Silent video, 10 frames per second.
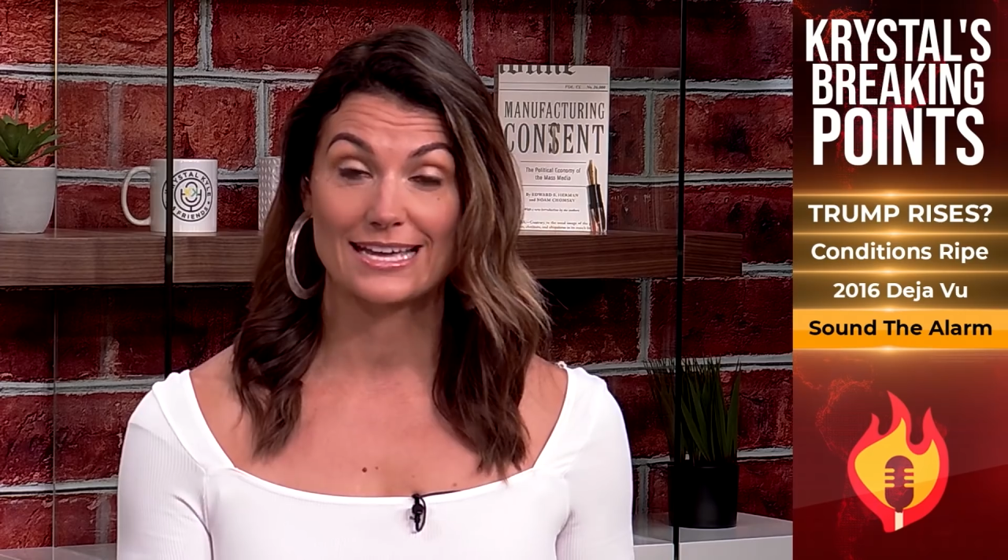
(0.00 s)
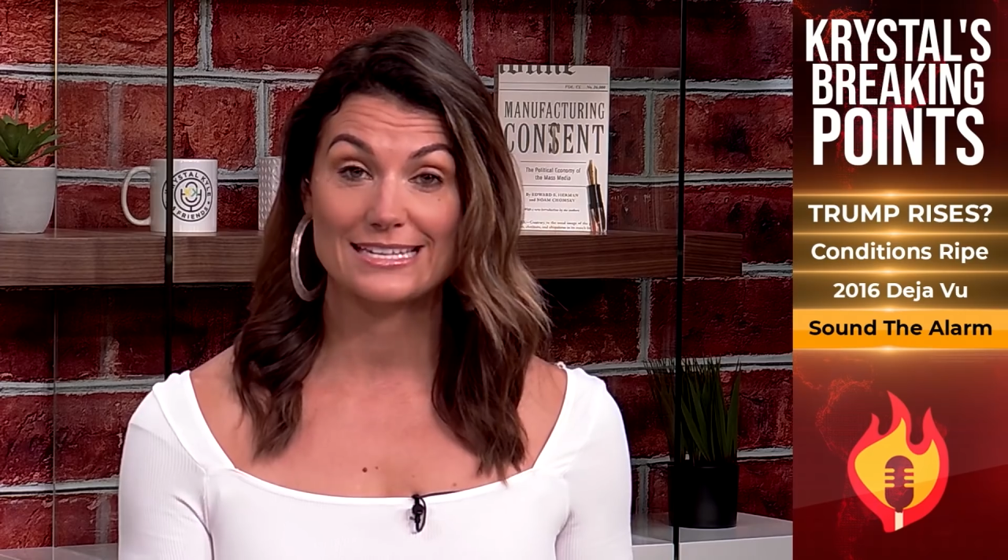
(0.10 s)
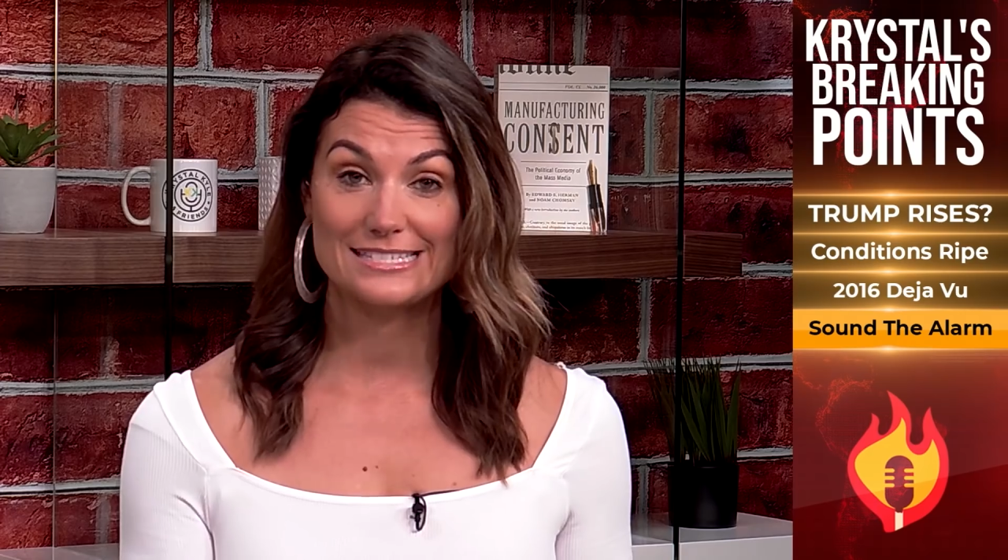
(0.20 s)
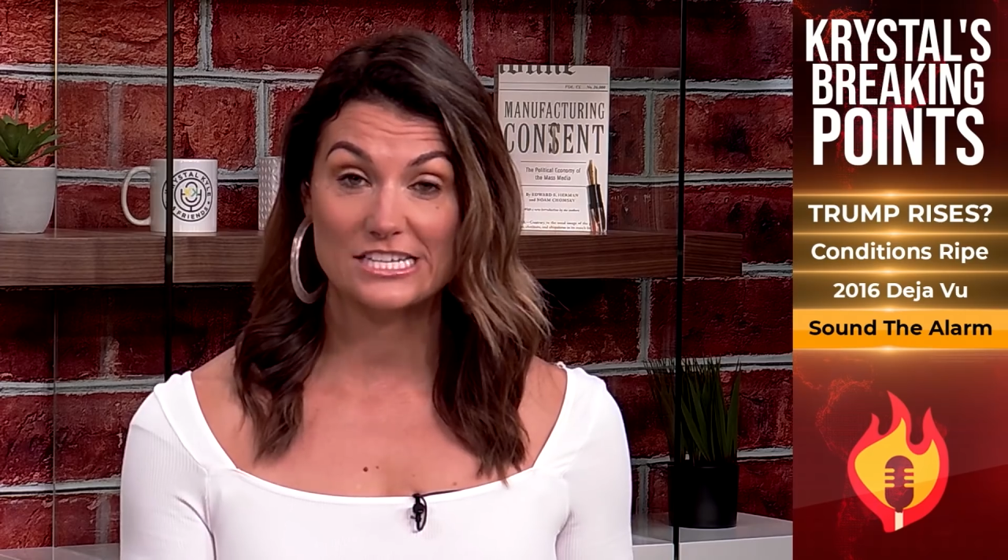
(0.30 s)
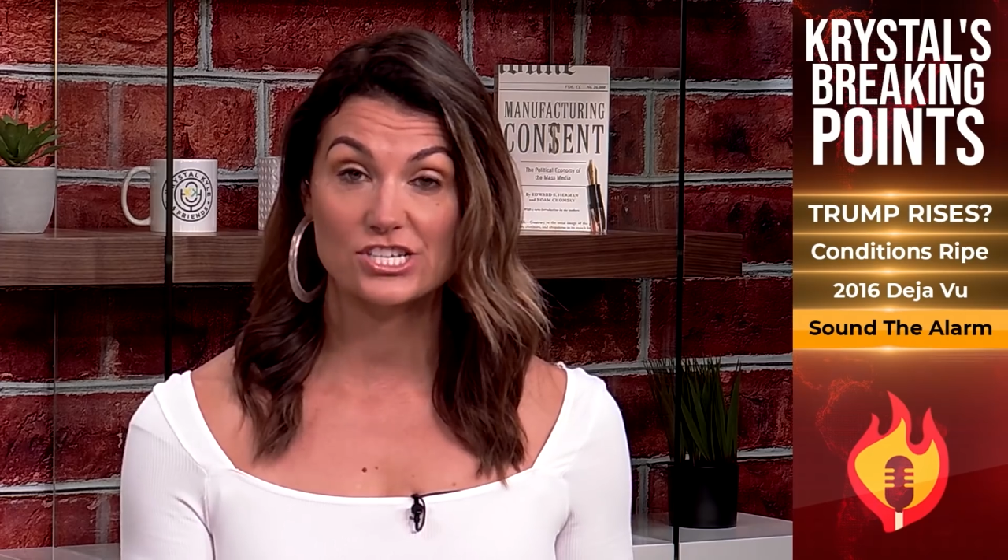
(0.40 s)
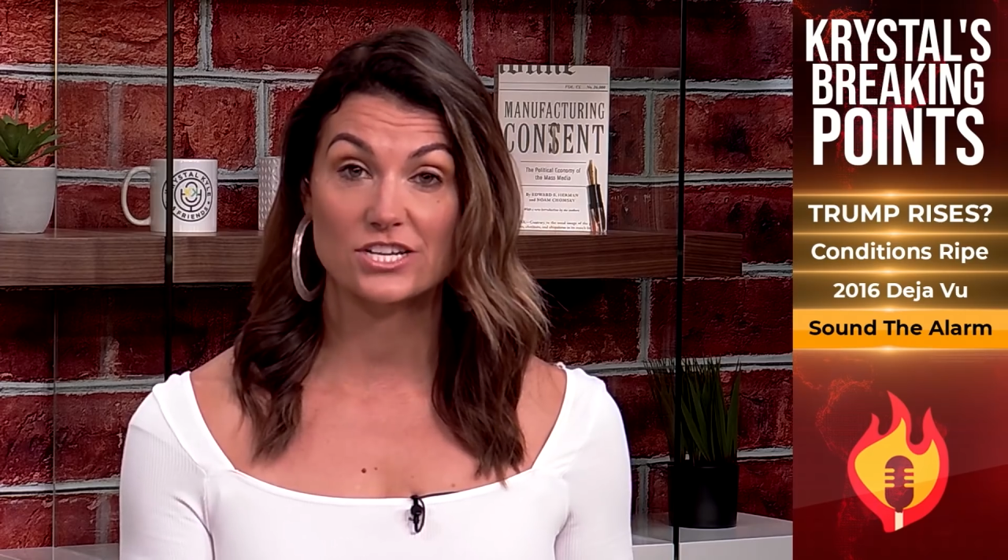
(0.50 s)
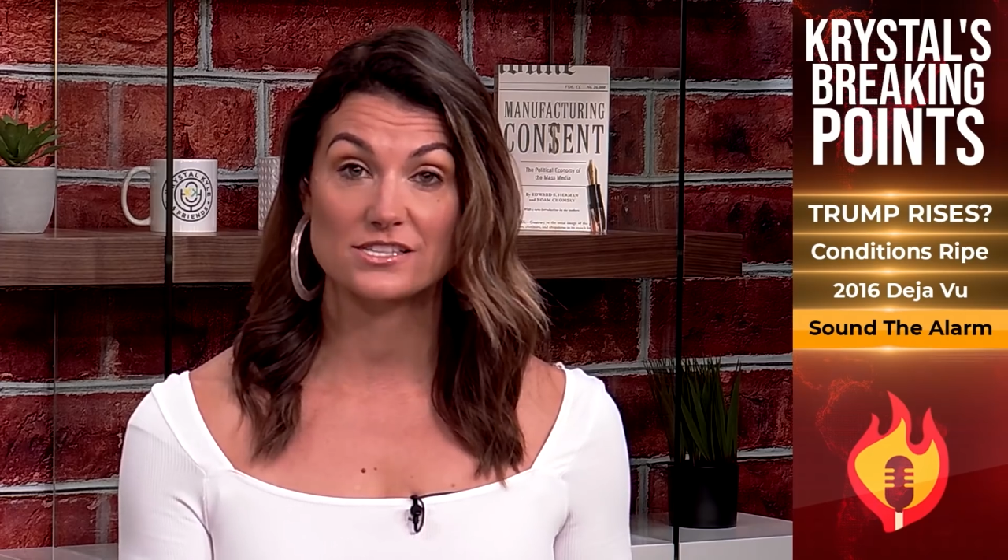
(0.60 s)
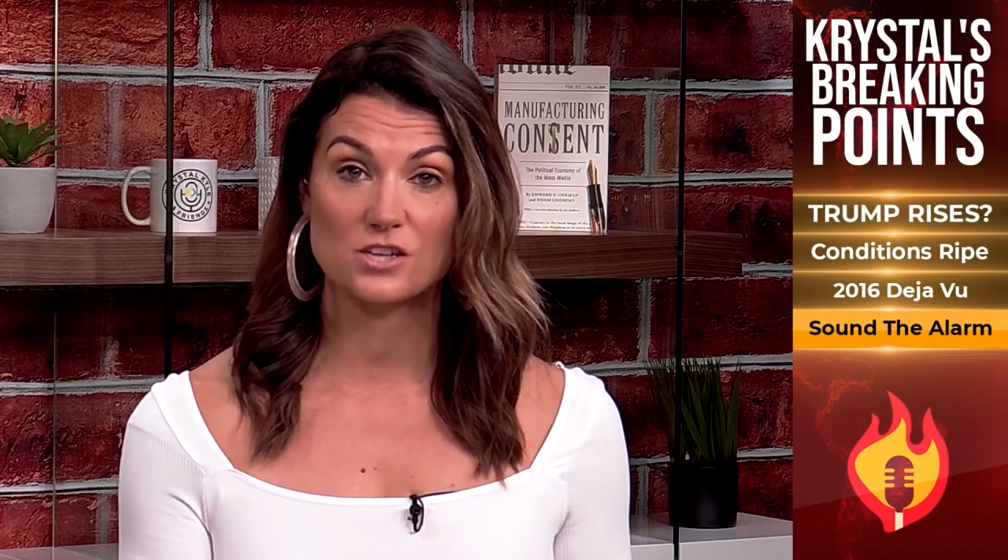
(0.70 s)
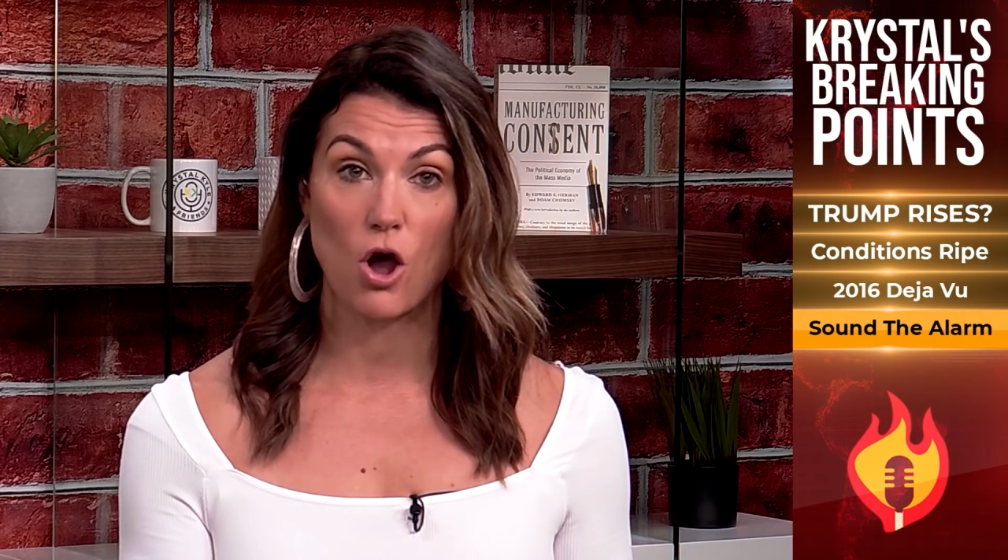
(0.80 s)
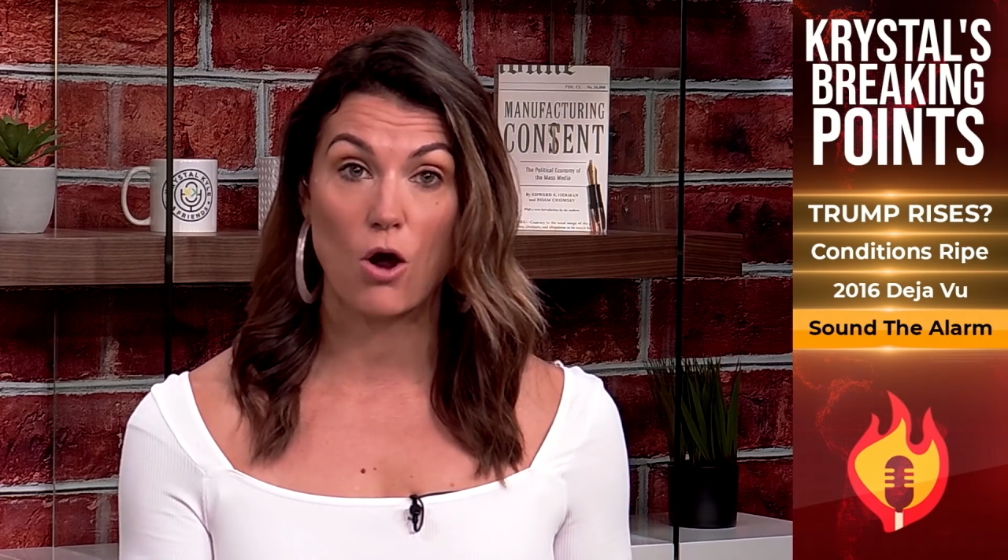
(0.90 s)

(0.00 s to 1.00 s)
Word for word: Conditions